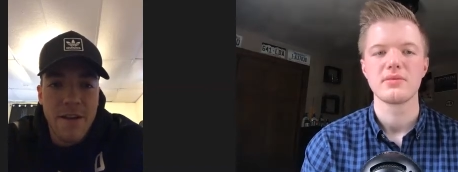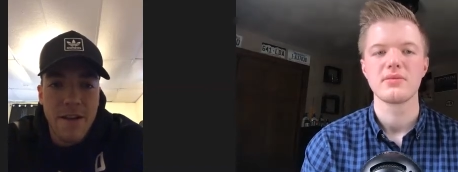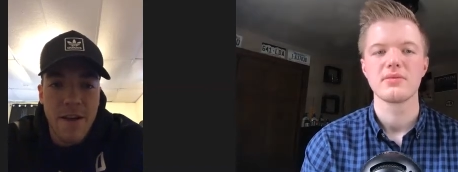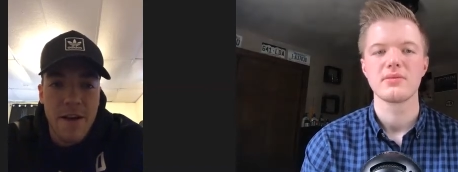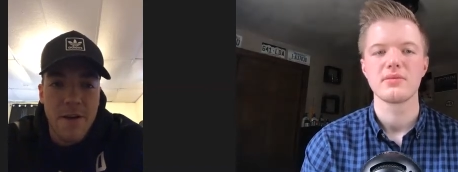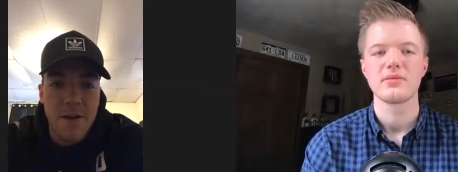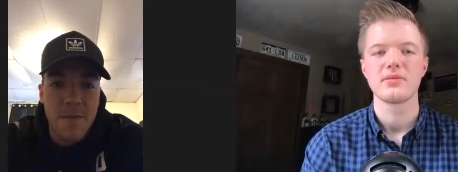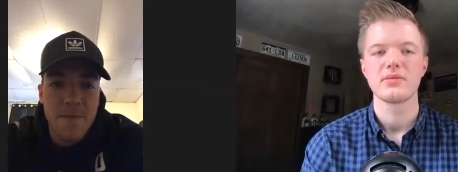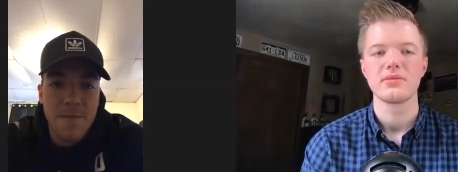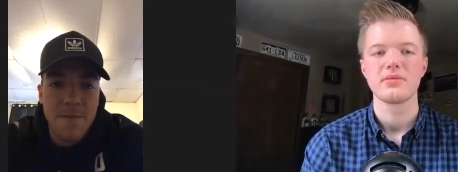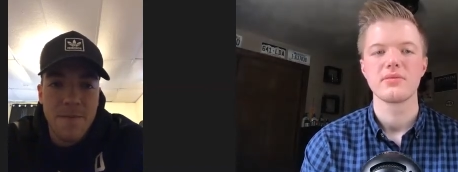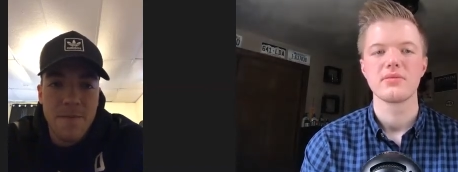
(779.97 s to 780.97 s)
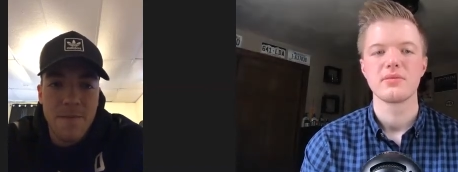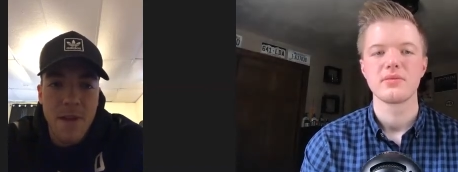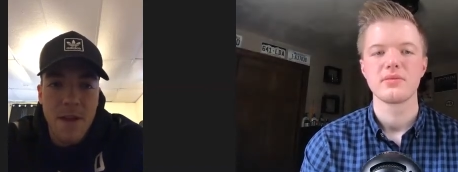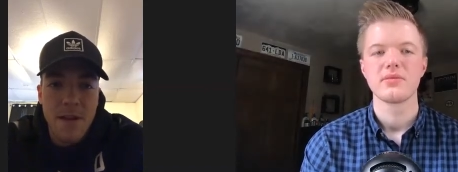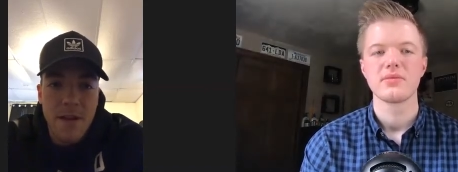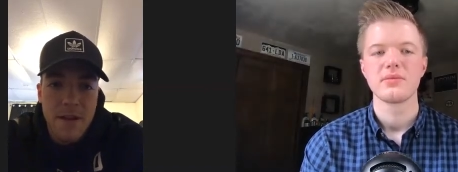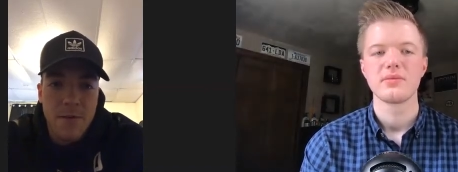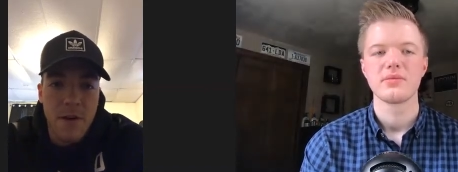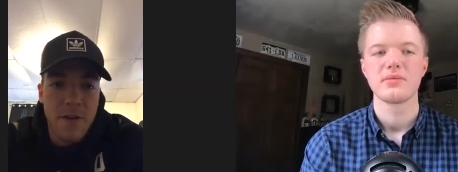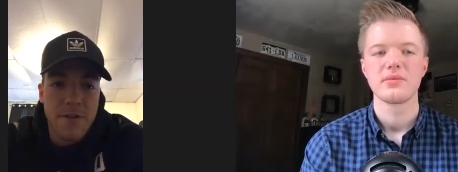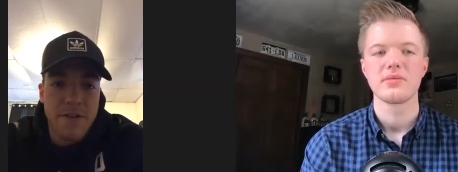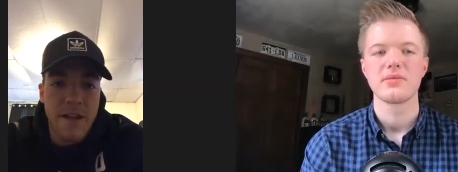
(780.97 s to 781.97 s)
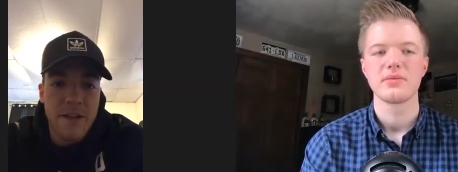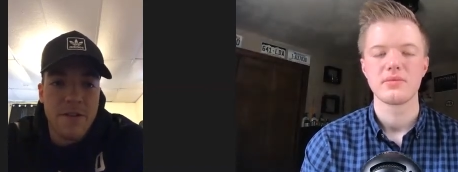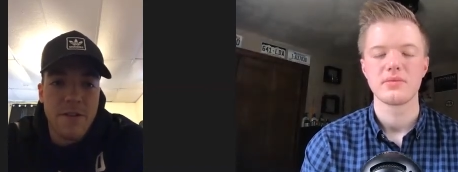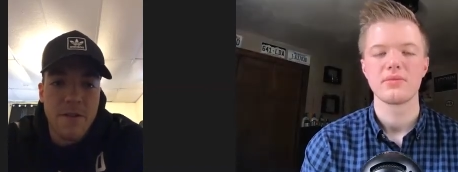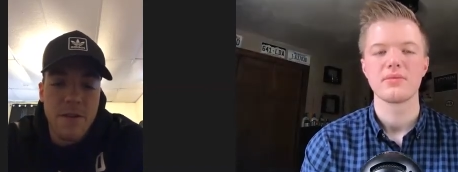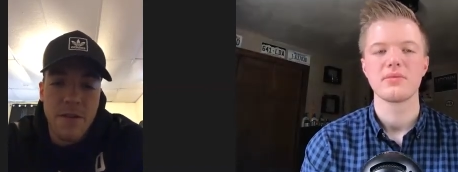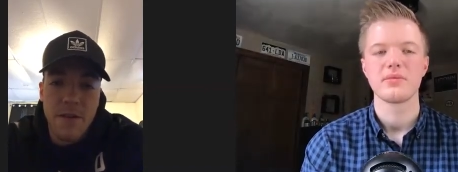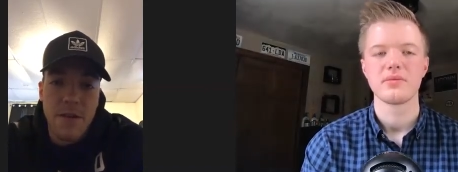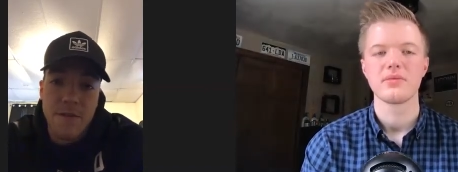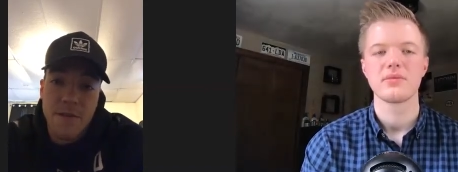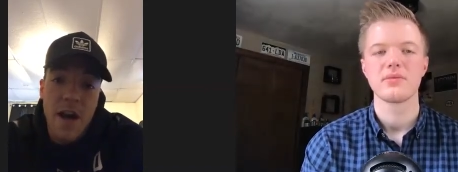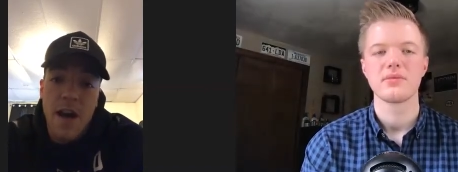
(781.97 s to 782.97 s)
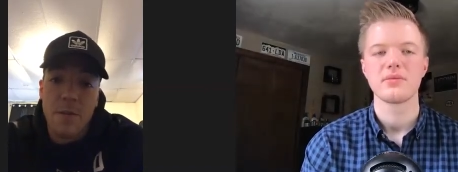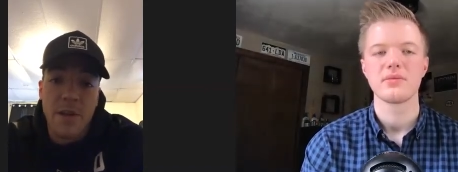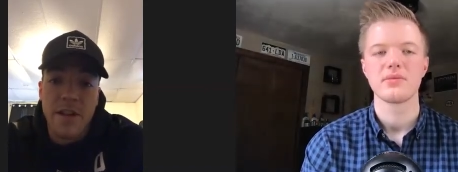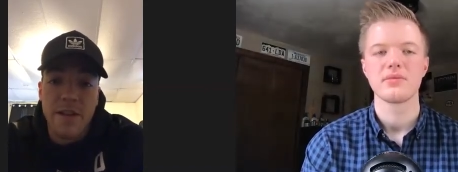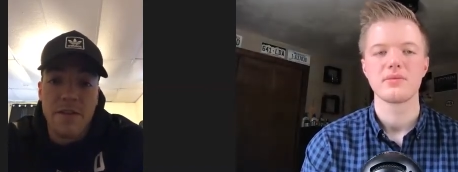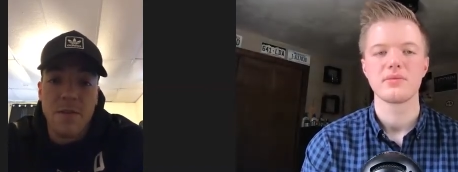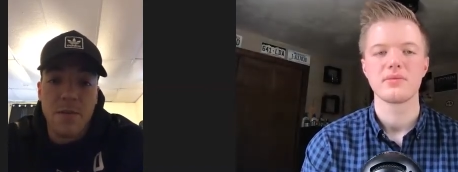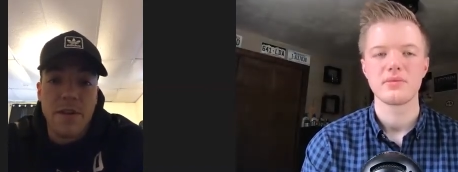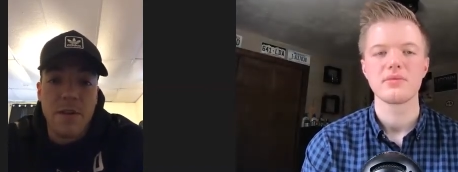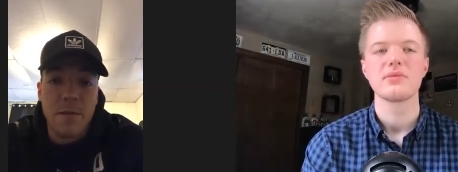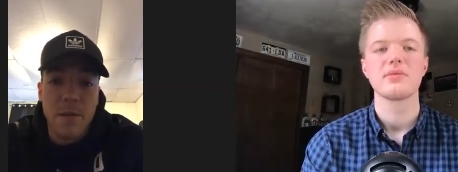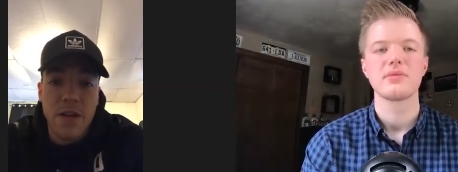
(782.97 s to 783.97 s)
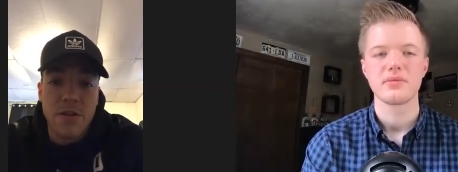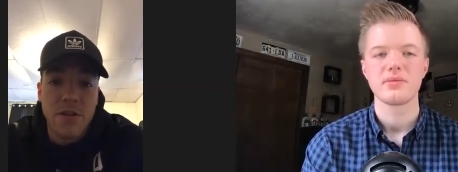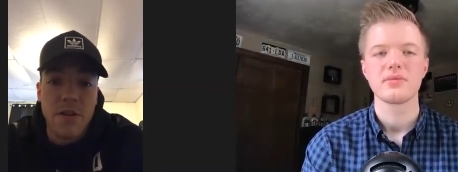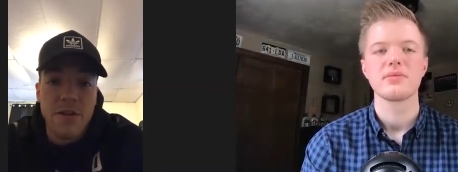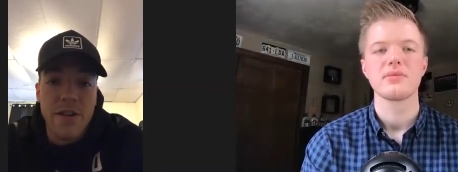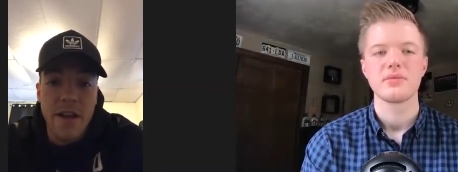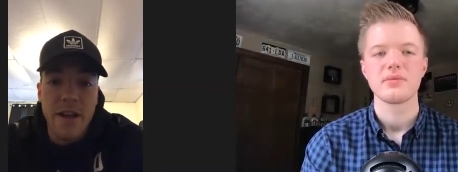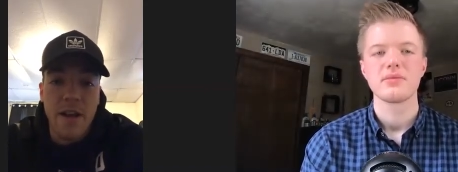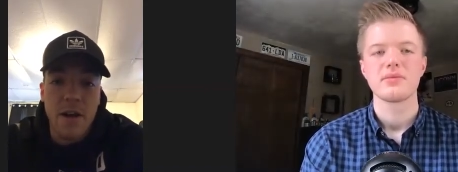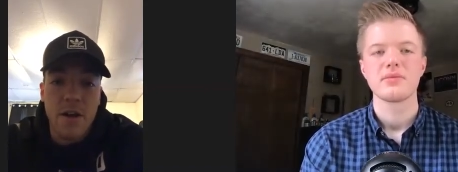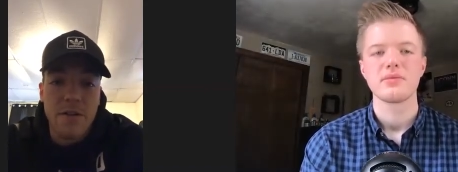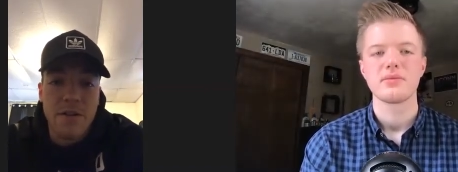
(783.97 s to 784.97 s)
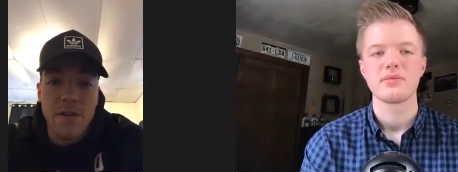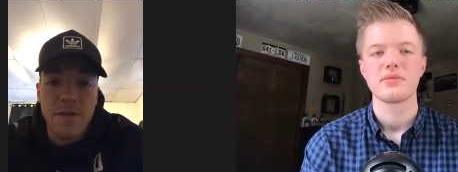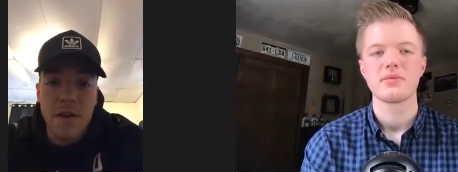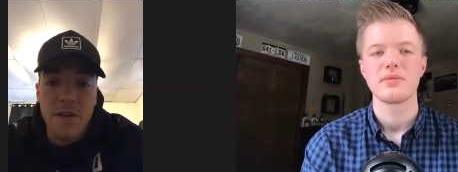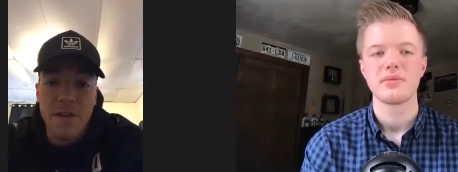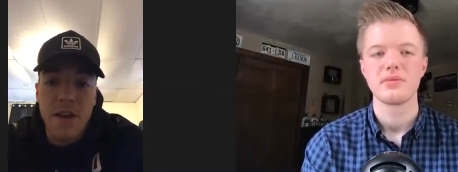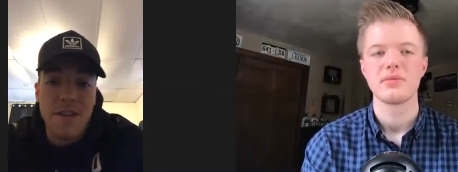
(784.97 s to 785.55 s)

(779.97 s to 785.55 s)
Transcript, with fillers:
Speaker 1: um, it's one of those things you you've got to be disciplined and make sure you're taking care of yourself off the